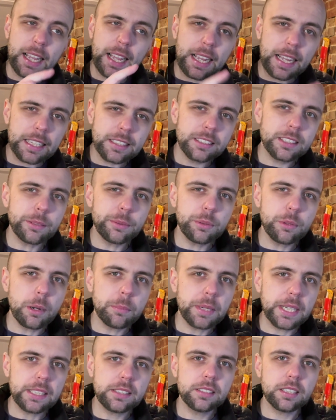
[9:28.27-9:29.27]
SWR
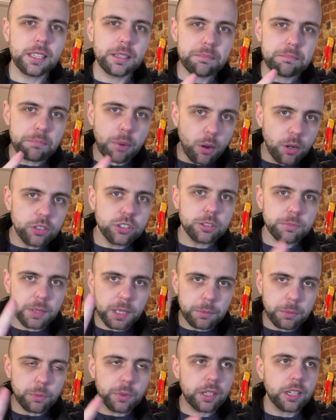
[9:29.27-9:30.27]
meter,
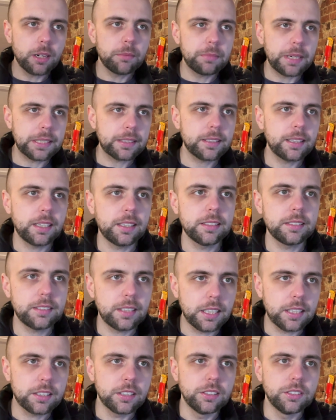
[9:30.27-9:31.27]
possibly, but we'll come back to that in a
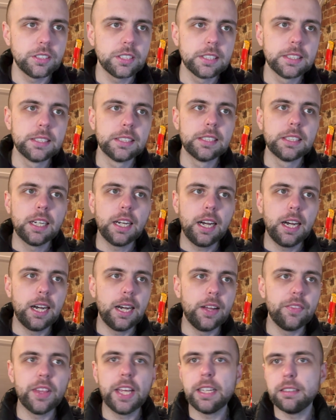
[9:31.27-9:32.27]
second,
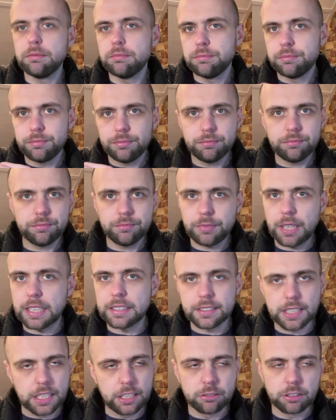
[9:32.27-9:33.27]
and then
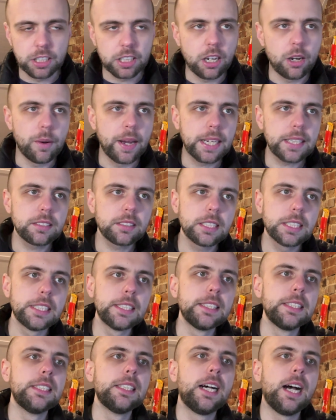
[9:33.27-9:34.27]
antenna and coax
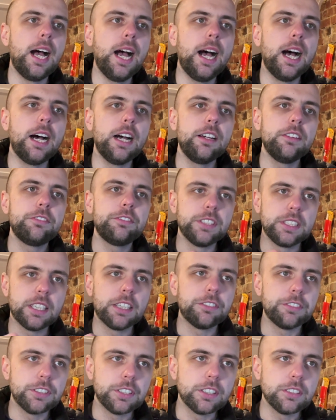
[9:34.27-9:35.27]
for
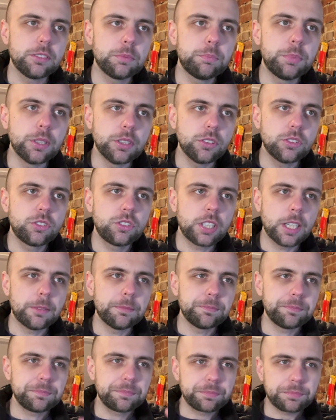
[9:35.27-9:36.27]
definite. But
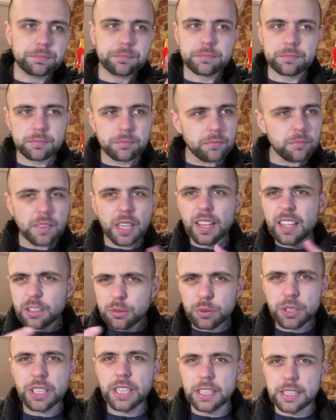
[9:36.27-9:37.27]
that's
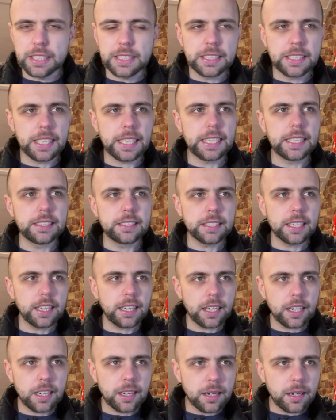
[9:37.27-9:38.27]
what you're going to need.
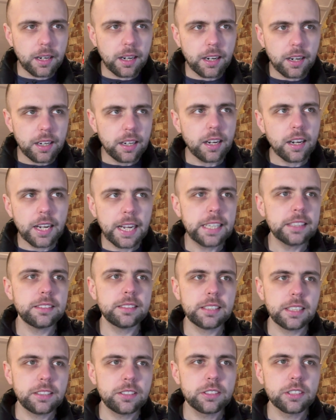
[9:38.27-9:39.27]
I
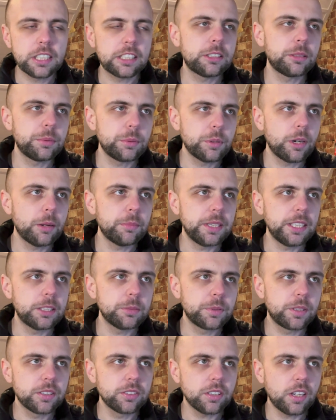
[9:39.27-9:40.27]
hesitated on SWR meter
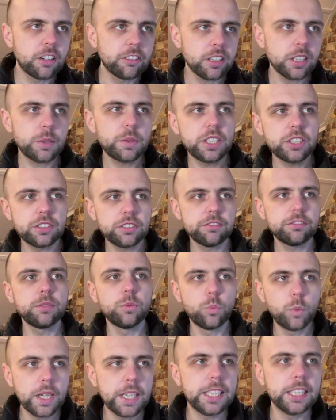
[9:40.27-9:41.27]
because our other question
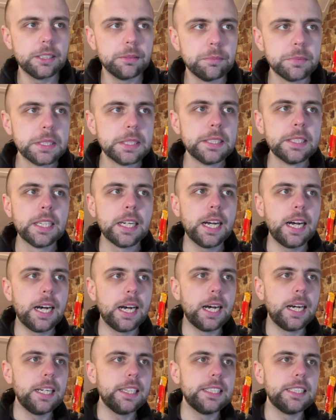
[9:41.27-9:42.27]
from William
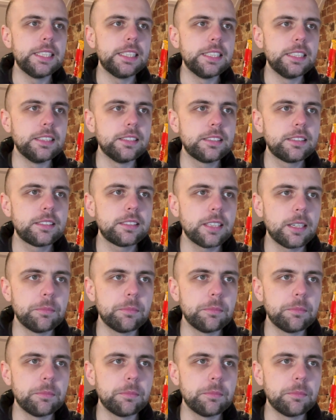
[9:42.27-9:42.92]
is,